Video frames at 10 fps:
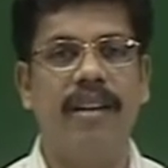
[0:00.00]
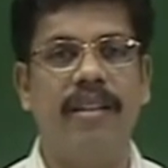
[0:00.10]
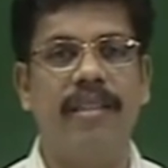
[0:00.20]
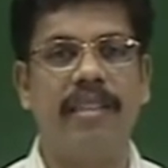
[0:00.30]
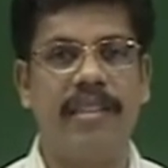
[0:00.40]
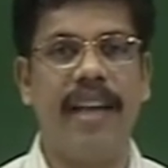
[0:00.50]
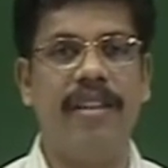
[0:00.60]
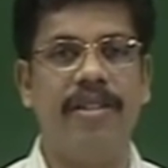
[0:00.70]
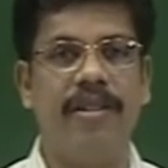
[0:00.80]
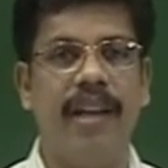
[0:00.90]
the
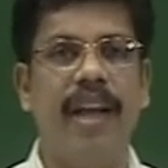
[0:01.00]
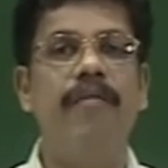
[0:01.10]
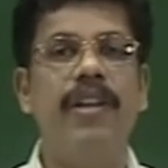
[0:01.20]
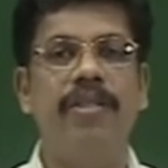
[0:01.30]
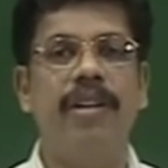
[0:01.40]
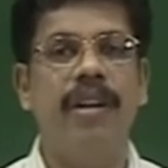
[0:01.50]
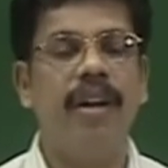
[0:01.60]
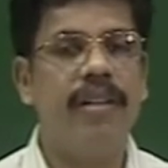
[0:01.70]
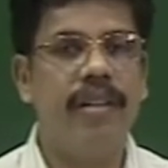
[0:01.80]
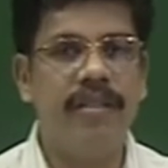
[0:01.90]
stage in which
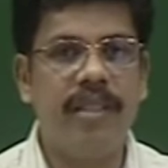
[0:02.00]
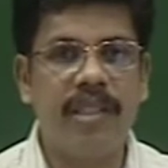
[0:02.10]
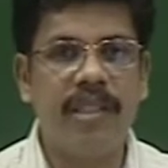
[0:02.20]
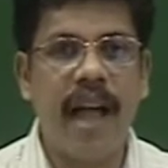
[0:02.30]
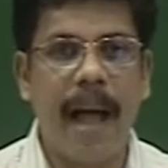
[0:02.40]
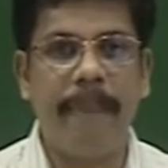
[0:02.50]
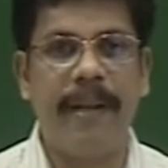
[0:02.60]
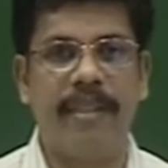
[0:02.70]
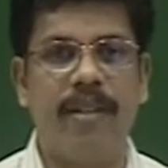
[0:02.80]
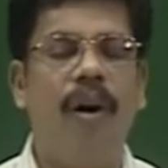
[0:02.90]
this
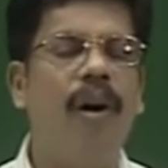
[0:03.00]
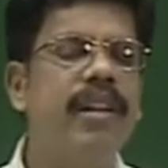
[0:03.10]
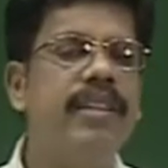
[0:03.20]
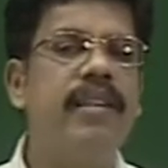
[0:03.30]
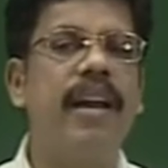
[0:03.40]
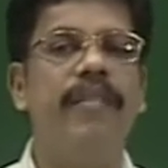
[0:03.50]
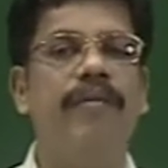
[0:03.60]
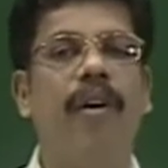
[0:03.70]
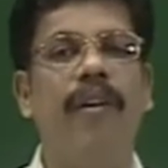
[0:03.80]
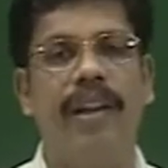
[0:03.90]
happens, all these are
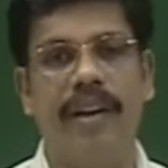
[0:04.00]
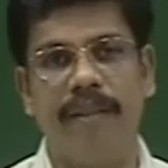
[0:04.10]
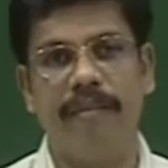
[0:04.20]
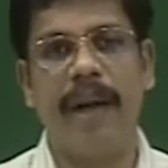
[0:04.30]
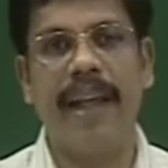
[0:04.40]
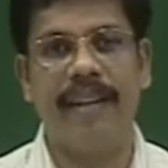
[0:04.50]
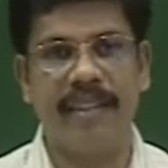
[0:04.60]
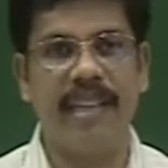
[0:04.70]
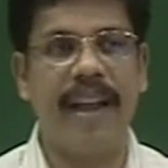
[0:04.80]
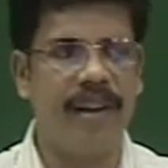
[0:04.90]
involved in it, my
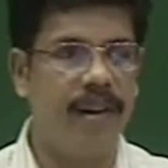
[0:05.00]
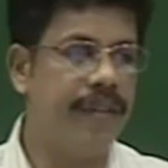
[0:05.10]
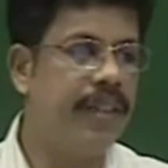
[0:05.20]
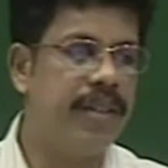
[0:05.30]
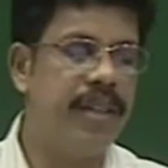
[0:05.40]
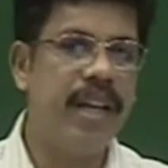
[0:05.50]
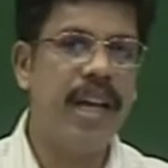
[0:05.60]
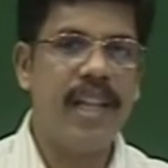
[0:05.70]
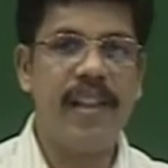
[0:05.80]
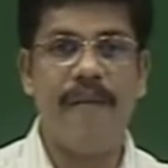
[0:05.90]
understanding of it,
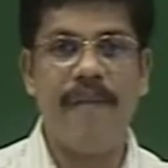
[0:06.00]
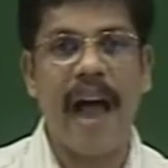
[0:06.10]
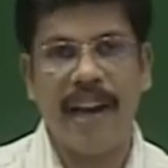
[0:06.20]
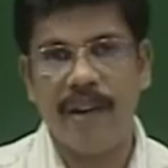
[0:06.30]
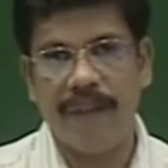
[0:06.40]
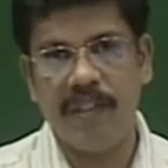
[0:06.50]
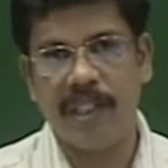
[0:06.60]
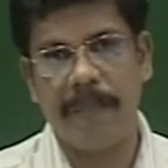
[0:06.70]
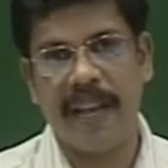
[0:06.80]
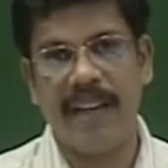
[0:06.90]
the value of this
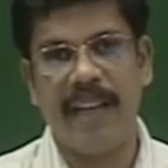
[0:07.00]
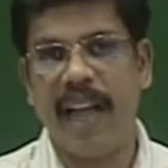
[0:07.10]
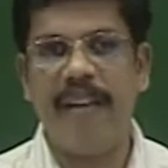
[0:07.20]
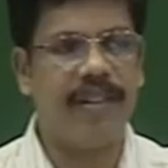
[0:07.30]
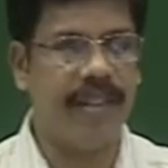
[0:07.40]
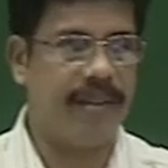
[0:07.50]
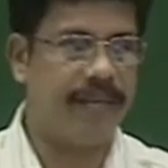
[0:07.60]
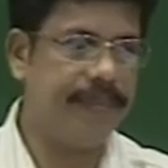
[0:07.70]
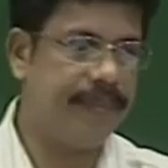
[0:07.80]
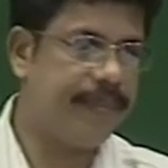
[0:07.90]
painting, everything.
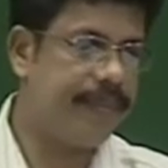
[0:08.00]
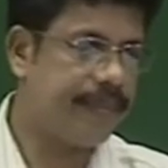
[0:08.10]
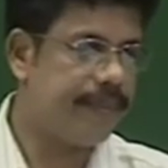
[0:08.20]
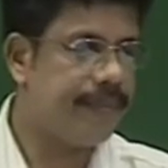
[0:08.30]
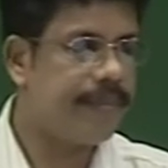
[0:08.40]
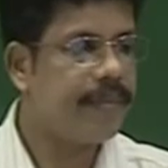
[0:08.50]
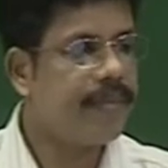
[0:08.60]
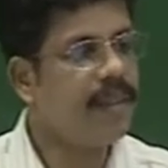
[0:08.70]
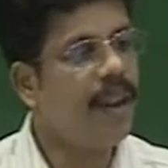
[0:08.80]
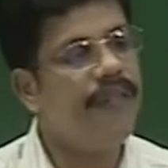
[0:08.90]

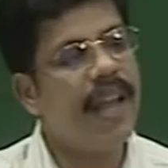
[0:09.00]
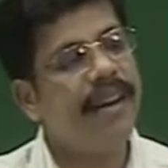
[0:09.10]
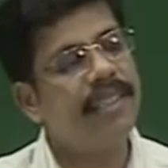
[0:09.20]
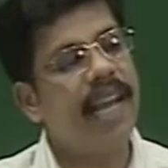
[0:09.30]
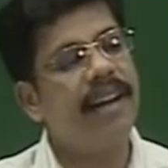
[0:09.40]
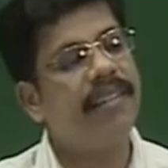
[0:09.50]
We understand